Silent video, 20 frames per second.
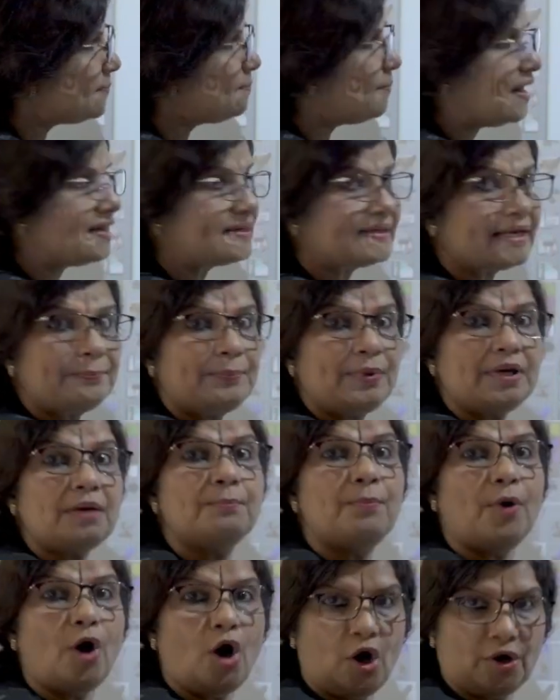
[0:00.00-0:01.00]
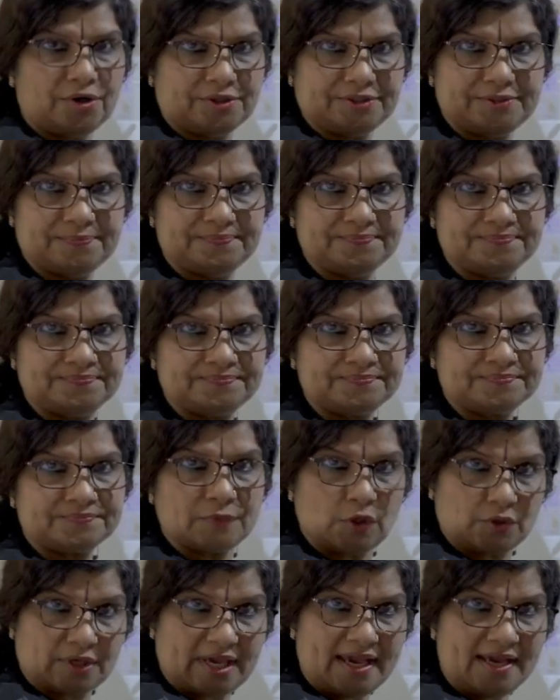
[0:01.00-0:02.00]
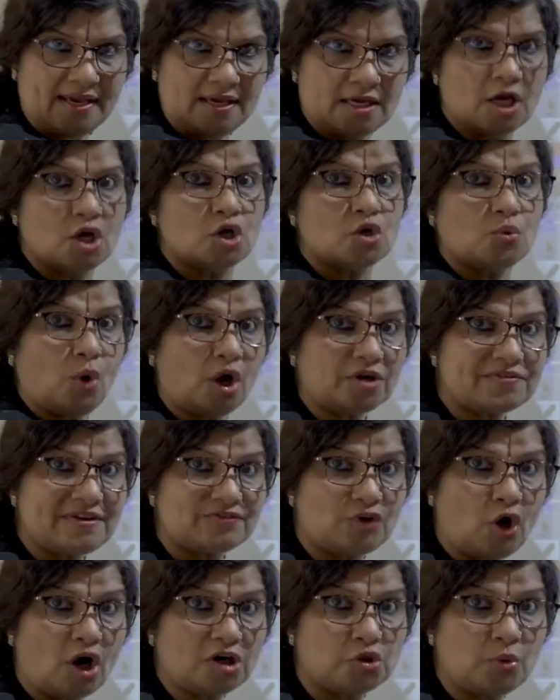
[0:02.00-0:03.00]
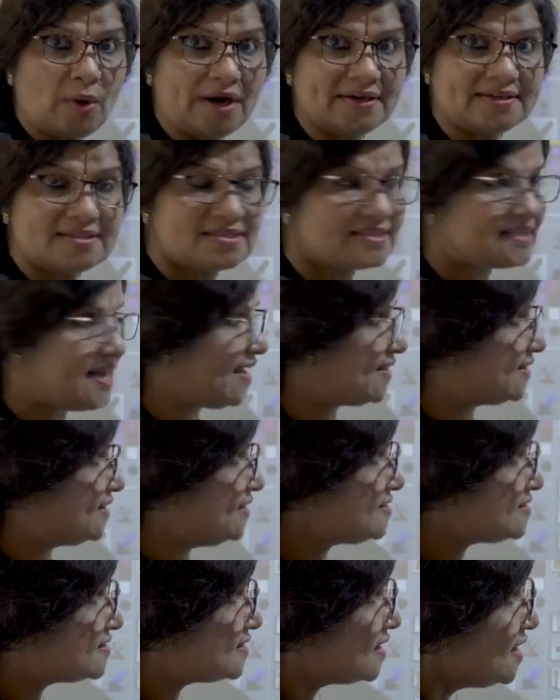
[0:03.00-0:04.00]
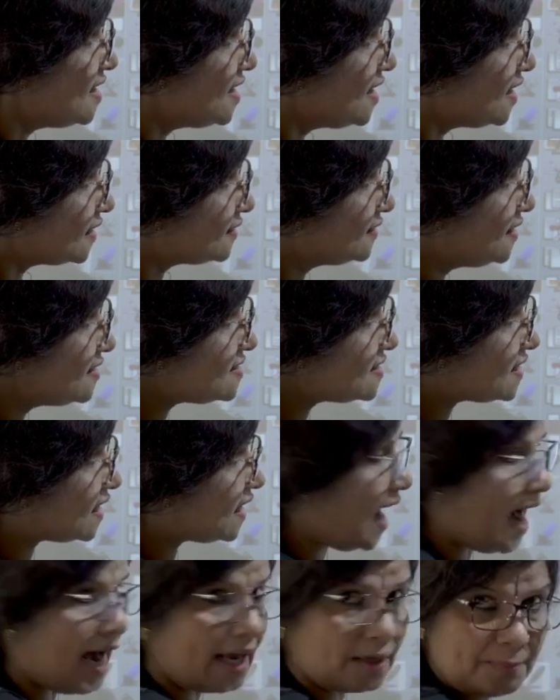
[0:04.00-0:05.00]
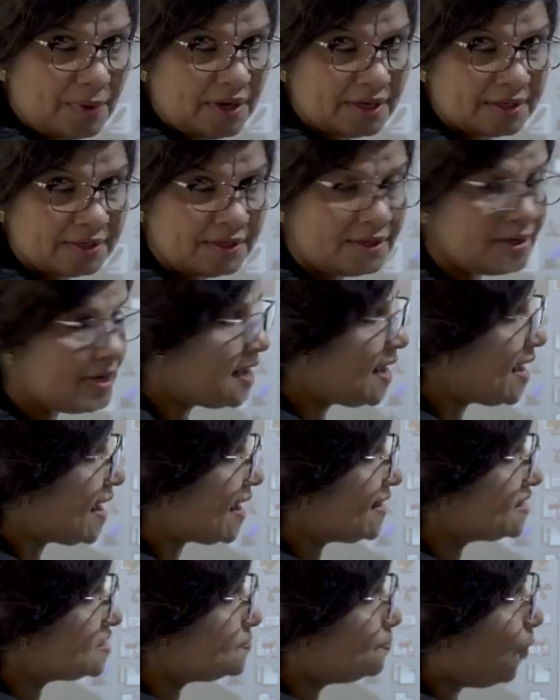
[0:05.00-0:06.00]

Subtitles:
a multiple bond, okay, what we've got to understand is this carbon is